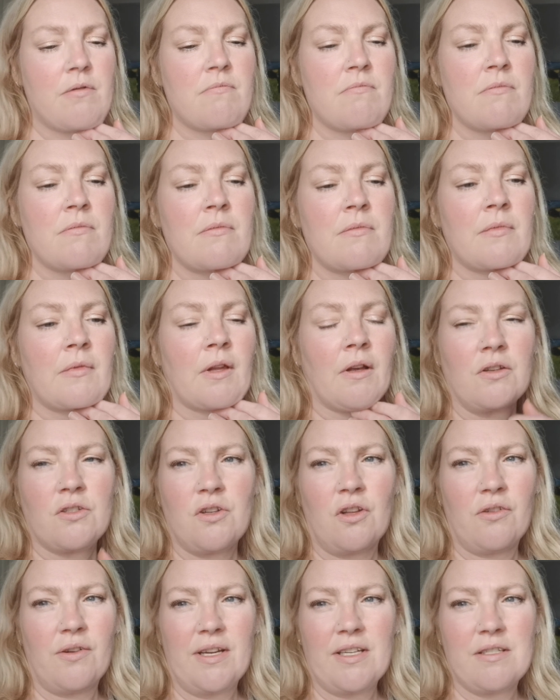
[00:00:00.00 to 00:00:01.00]
Because
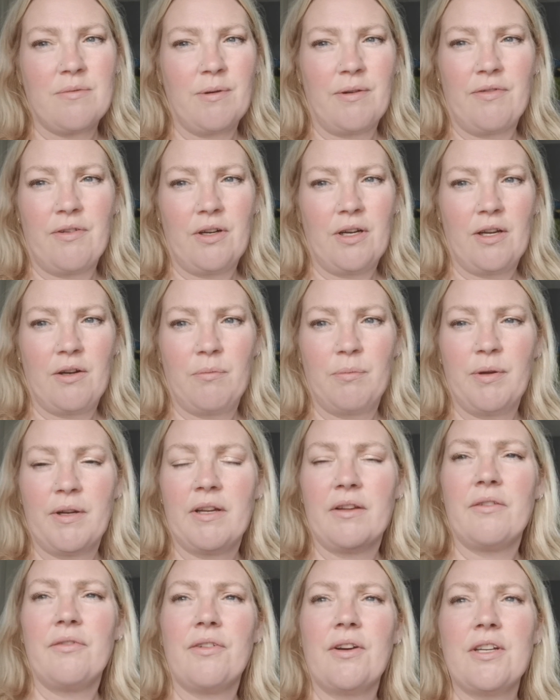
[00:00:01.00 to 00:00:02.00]
all the rest of my fruit I don't put
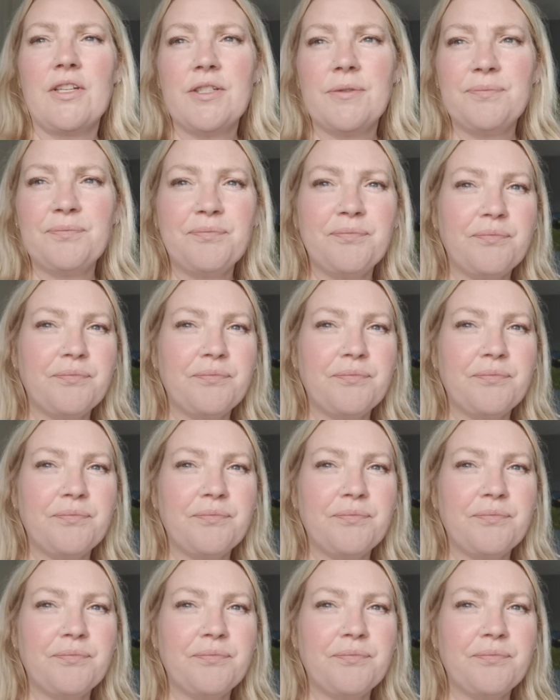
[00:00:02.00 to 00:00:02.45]
in the fridge.